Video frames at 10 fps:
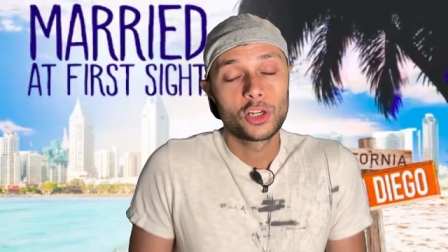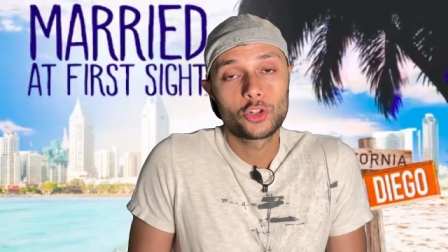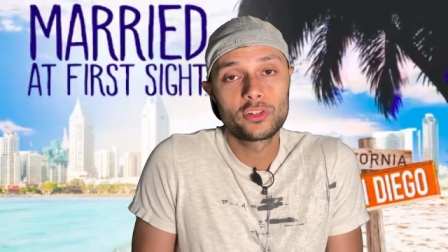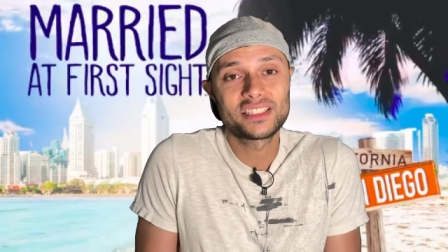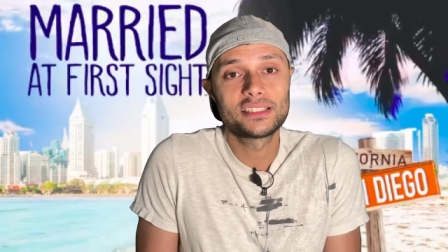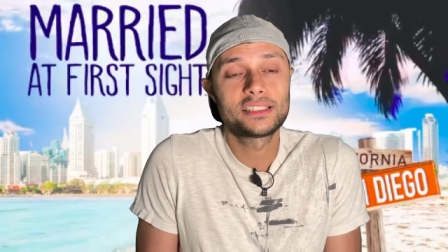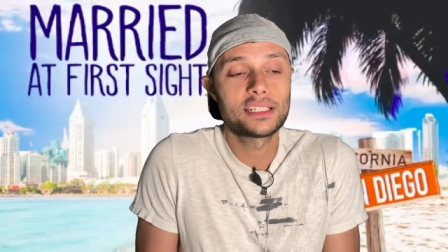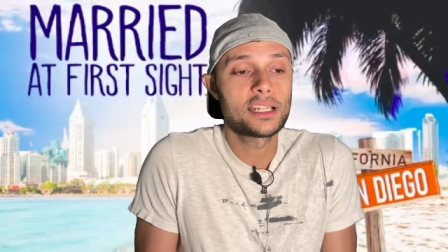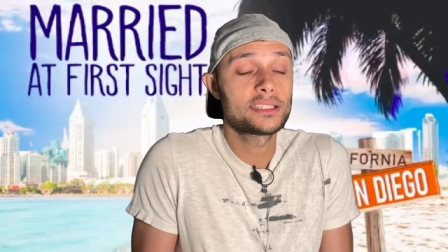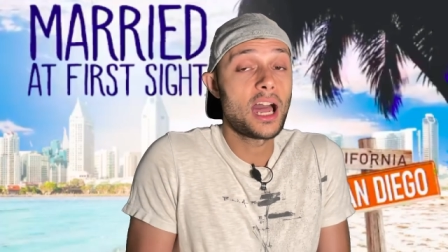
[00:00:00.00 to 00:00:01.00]
Krysten
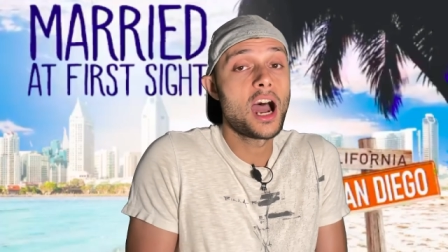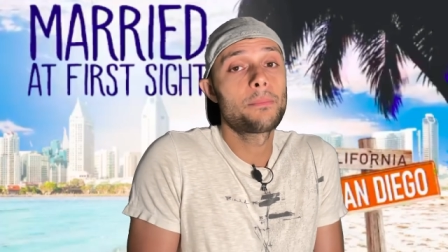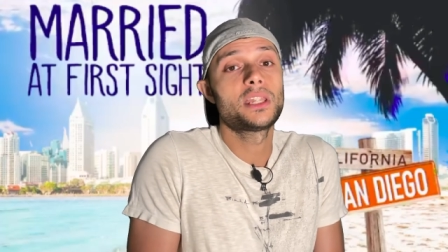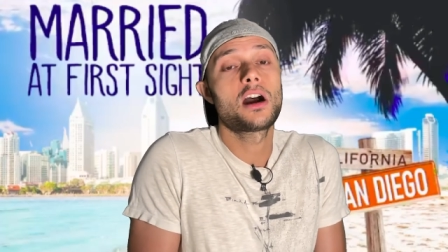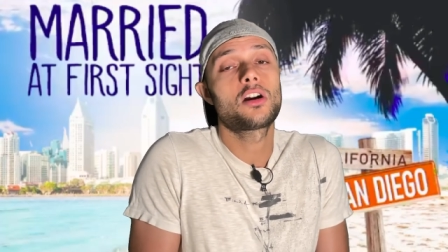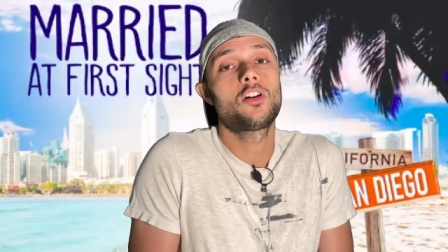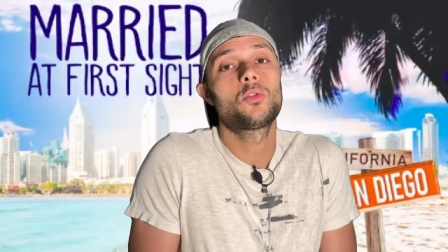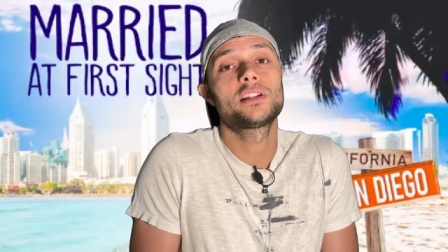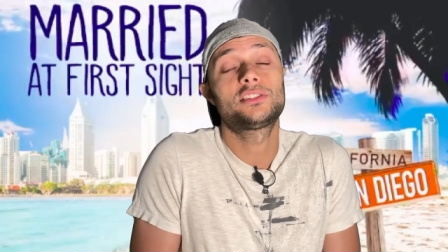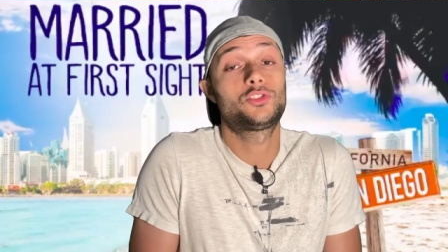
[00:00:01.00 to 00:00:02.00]
says, I'm not
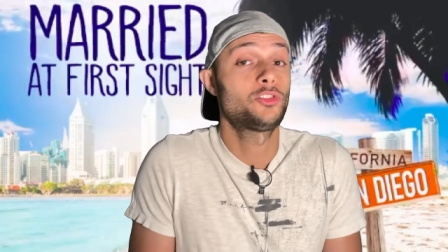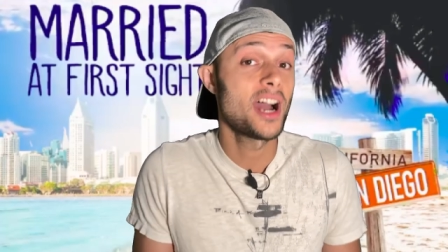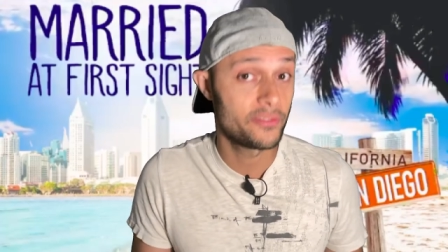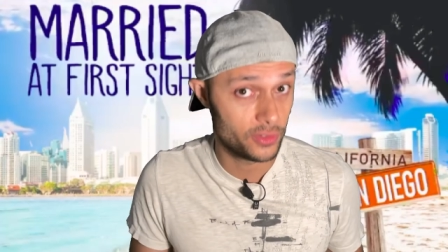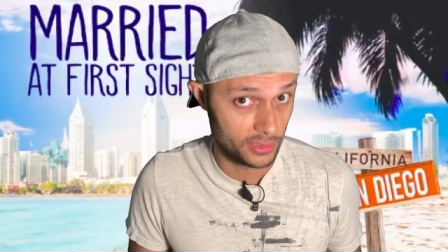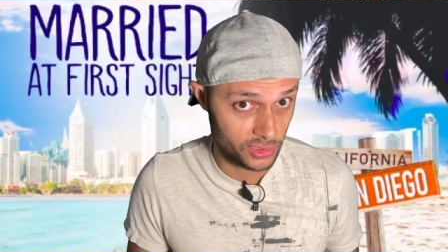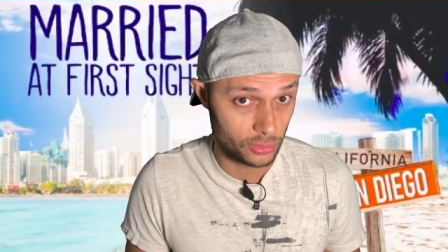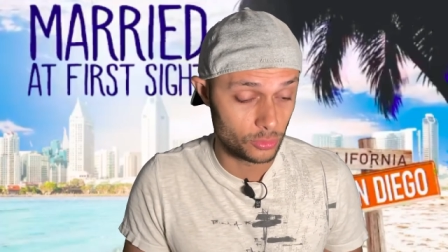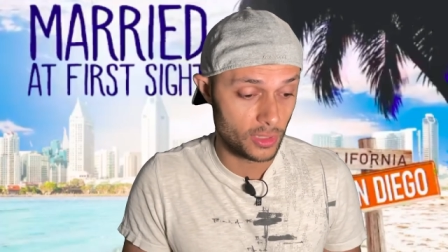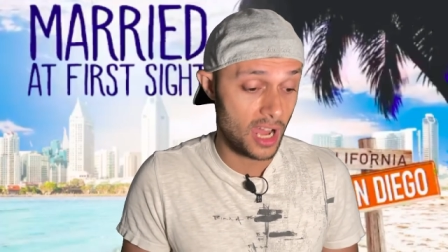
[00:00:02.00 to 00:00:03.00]
going to try for this
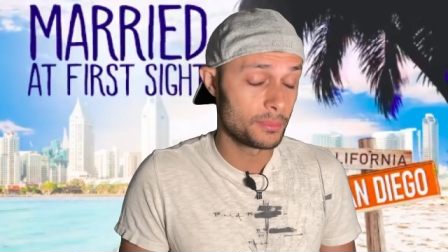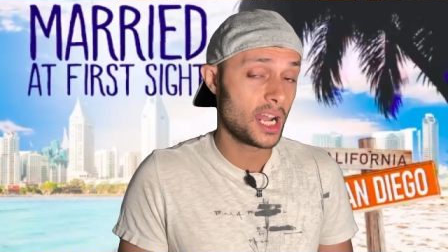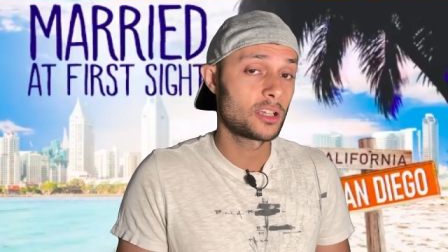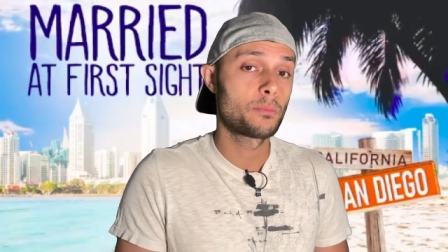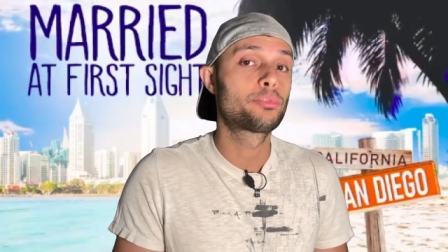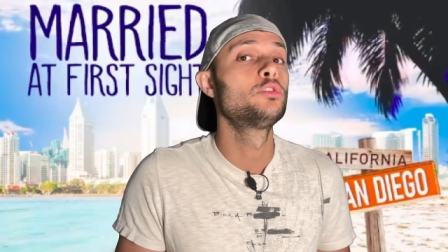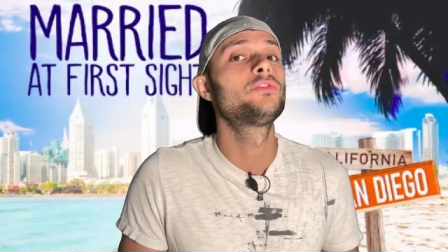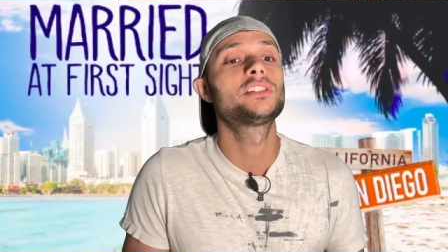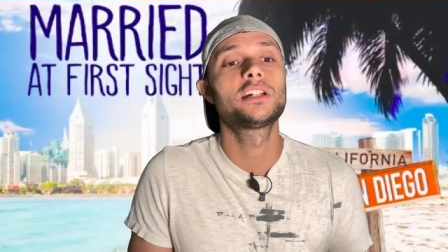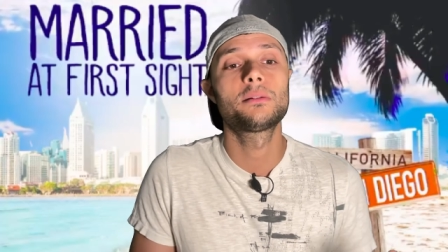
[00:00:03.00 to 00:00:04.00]
dude. I'm not going to
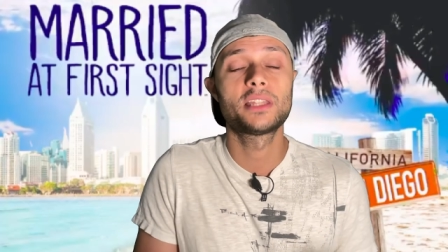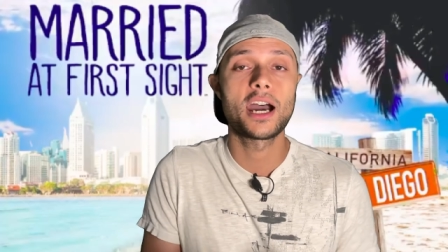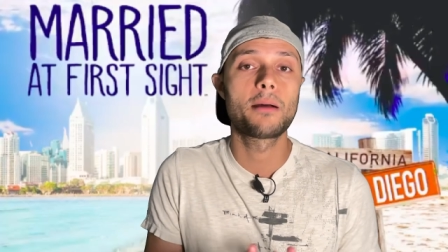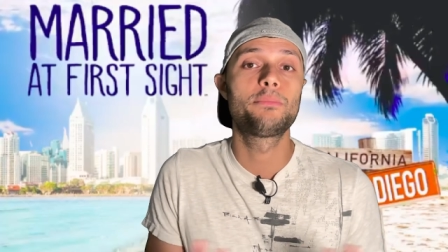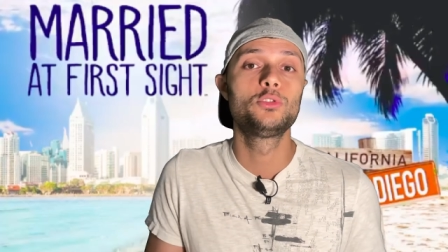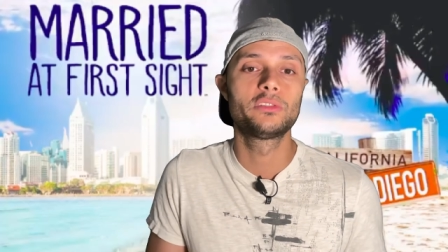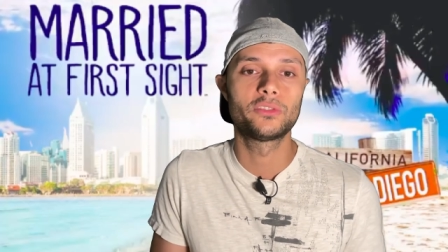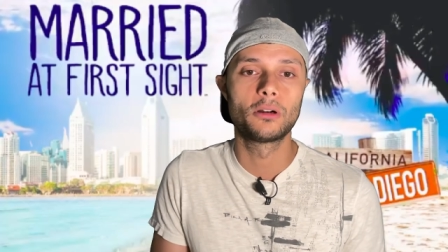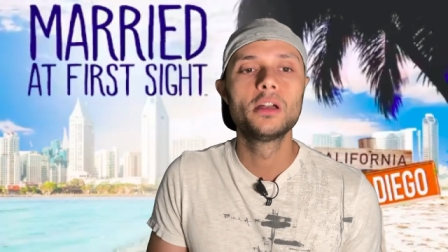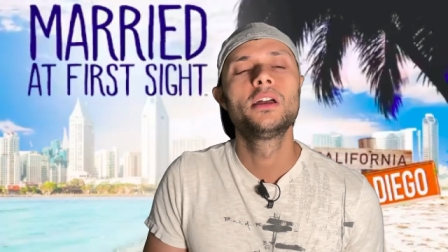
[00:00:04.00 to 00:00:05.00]
prove to him that I'm
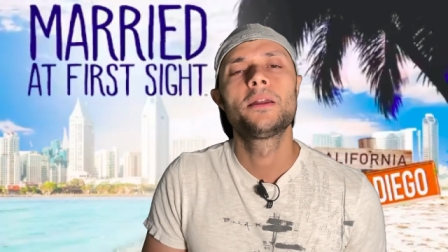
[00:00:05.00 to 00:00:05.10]
beautiful.